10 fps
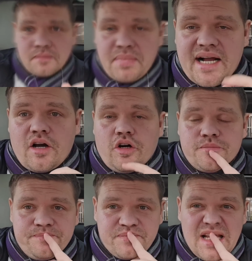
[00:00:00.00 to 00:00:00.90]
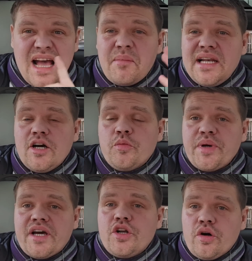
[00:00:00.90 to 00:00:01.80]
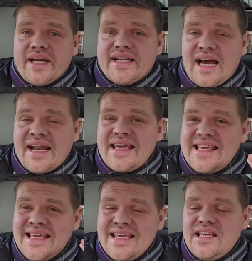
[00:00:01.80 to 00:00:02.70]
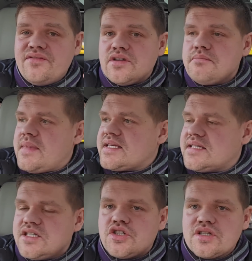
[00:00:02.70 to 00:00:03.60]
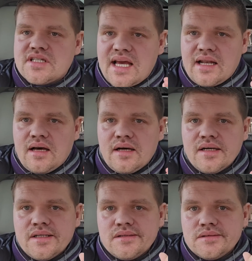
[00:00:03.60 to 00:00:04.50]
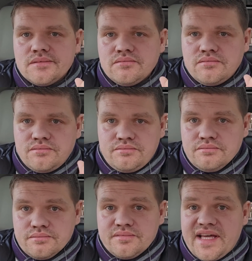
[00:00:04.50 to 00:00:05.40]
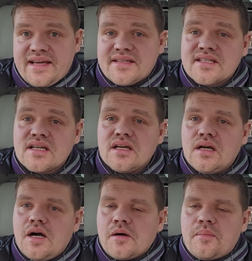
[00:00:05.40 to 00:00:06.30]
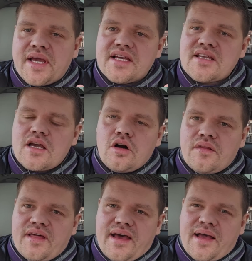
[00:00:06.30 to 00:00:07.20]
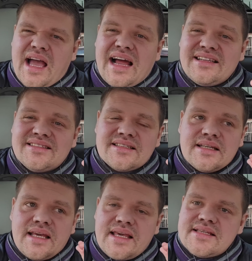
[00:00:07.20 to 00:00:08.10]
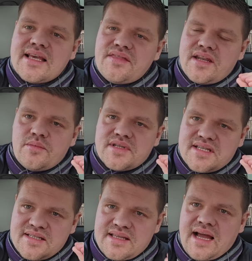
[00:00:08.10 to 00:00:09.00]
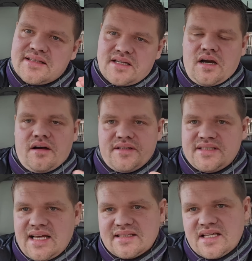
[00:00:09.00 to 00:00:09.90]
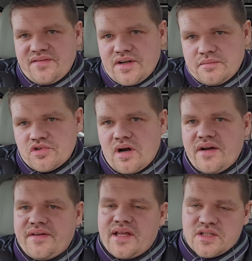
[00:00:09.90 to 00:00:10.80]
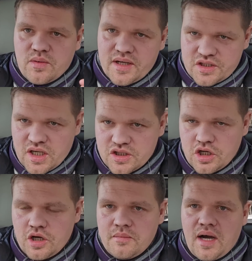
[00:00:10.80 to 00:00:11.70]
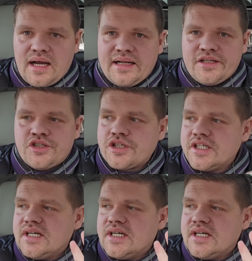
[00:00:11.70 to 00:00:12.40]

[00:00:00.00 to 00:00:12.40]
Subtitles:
Back home, I'm a little bit annoyed, and I even messaged the seller this because I got there and he said that it was his dad's car and his dad's given up driving, that's why it's such low mileage.